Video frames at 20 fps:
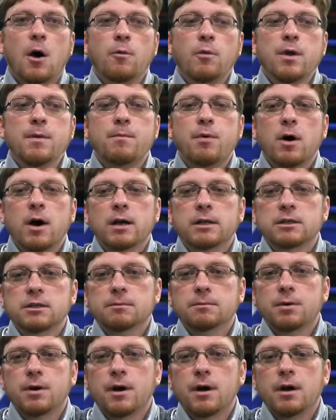We bought
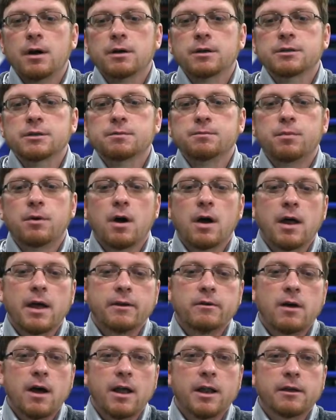some parts, bought
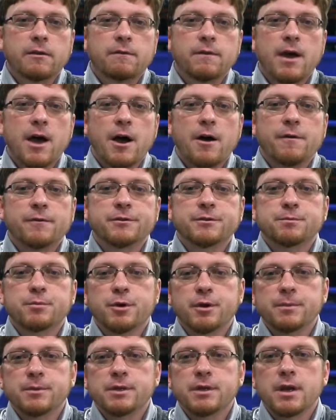hydraulic valves,
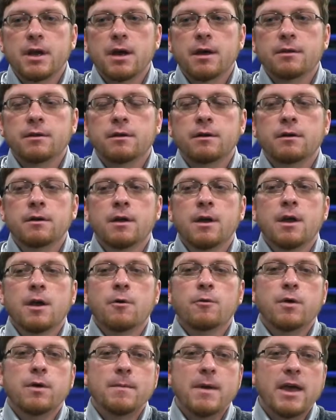put them together.
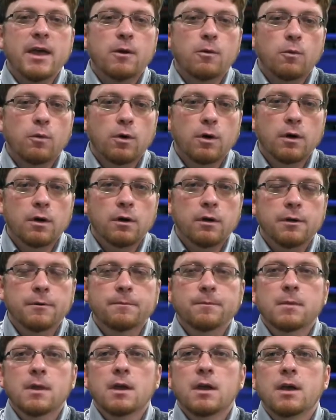We made it work,
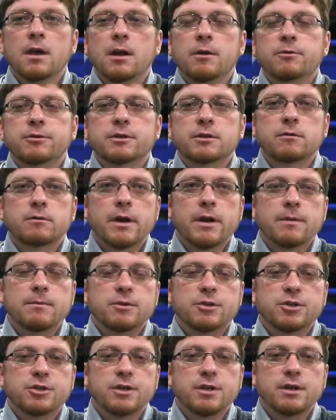and it was a great
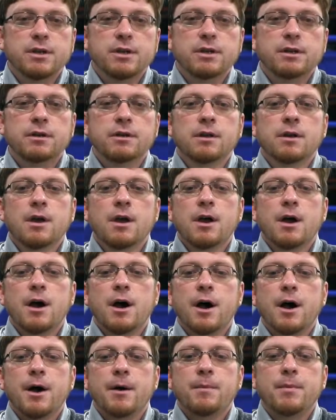machine,
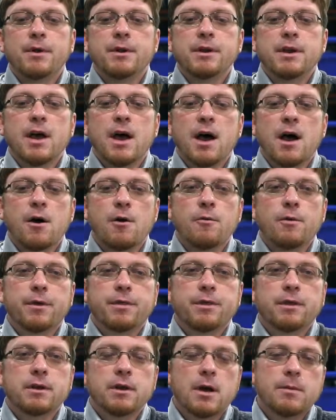but now
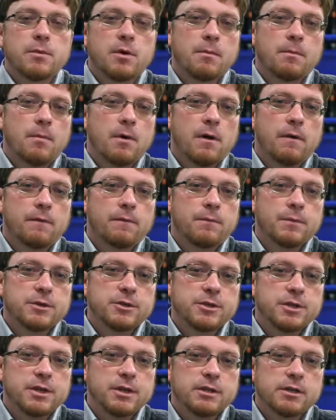with the number of
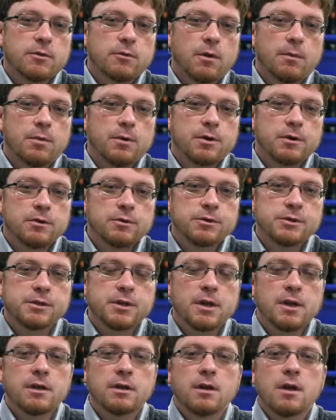machines that we're
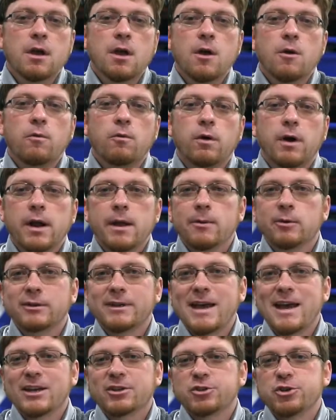producing, we're able
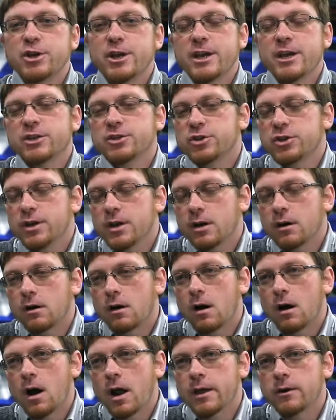to actually engineer
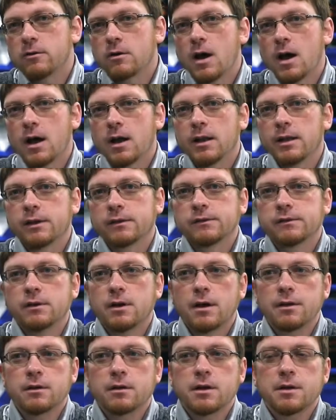our hydraulics and
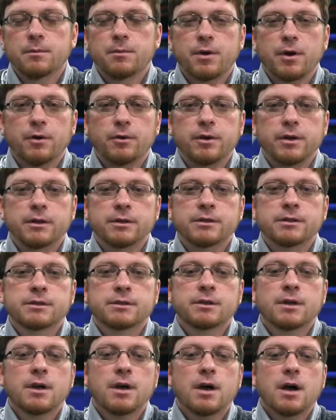other
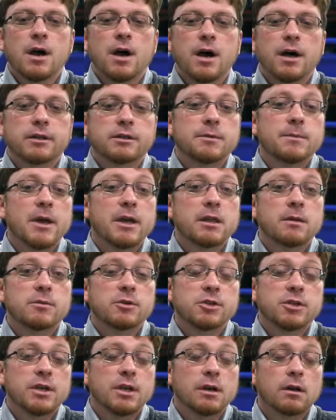components to make the
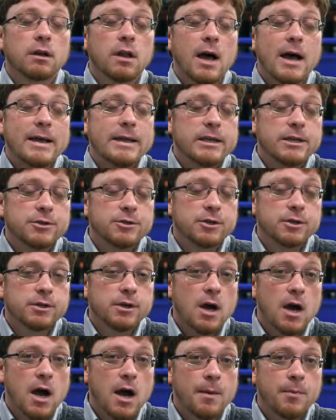machine a lot easier
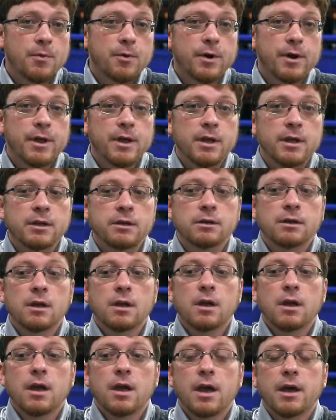to operate
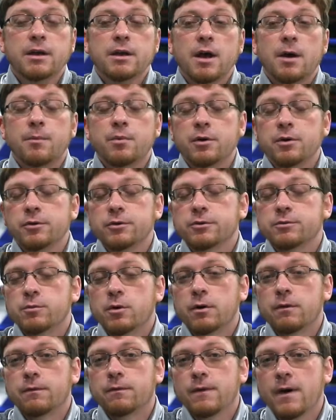and produce
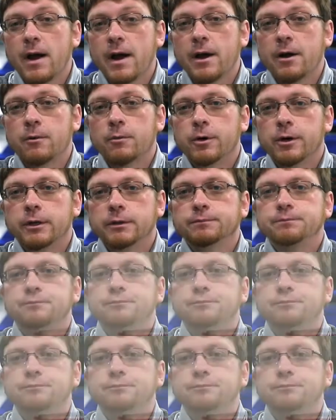more firewood.